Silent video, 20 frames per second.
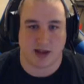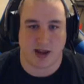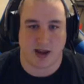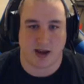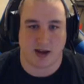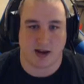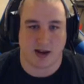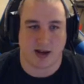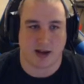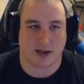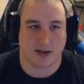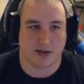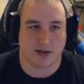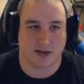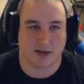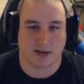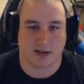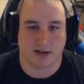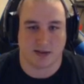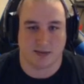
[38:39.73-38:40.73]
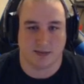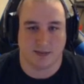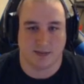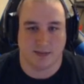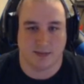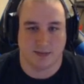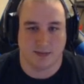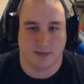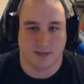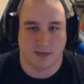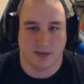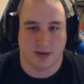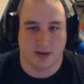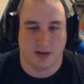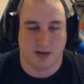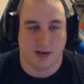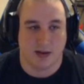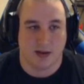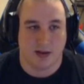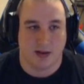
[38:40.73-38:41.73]
8 accuracy,
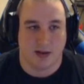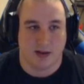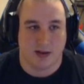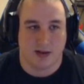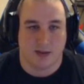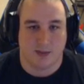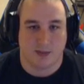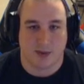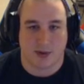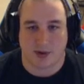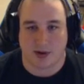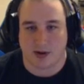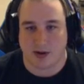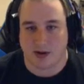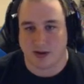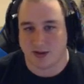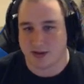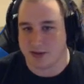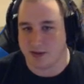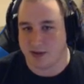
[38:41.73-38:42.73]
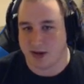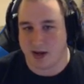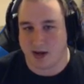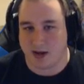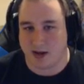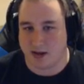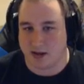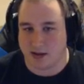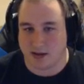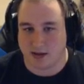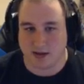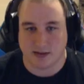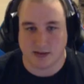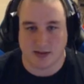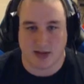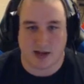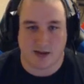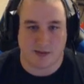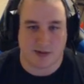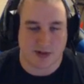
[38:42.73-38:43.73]
but you're also gaining
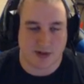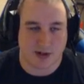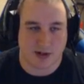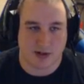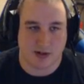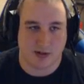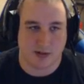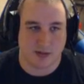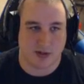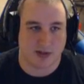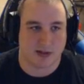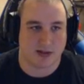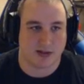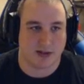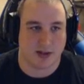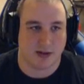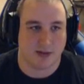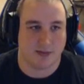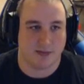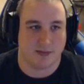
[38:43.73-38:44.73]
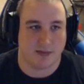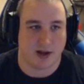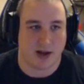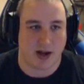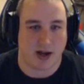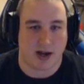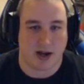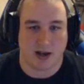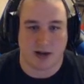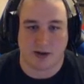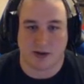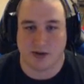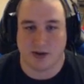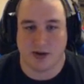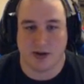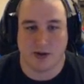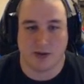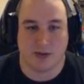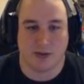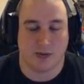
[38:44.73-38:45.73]
damage to humans, so I don't
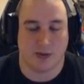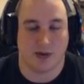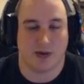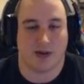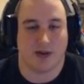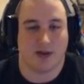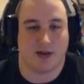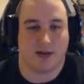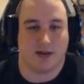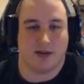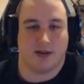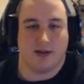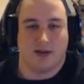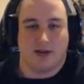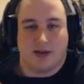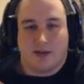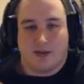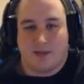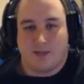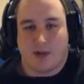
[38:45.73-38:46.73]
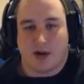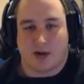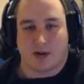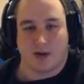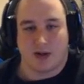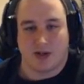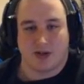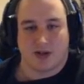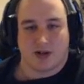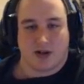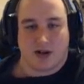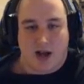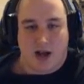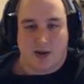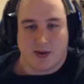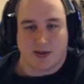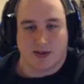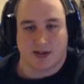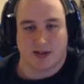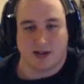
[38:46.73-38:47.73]
know, I'm not quite sure how
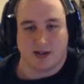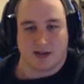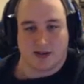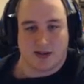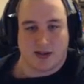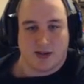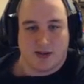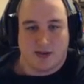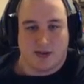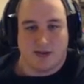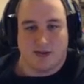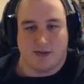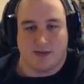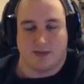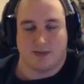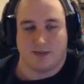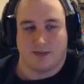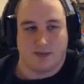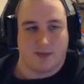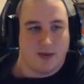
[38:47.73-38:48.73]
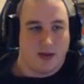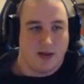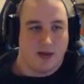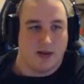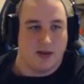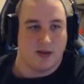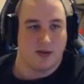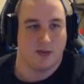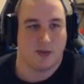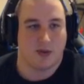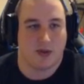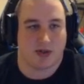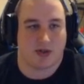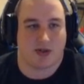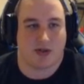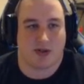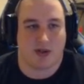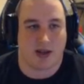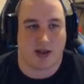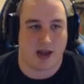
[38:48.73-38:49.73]
it scales out and
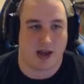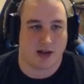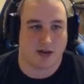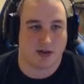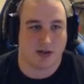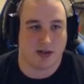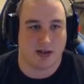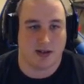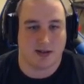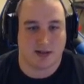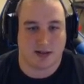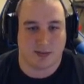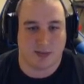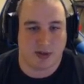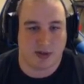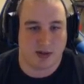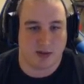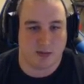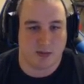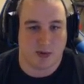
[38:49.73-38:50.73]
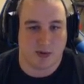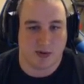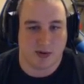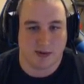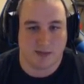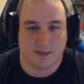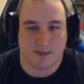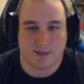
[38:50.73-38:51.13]
which actually ends up being more.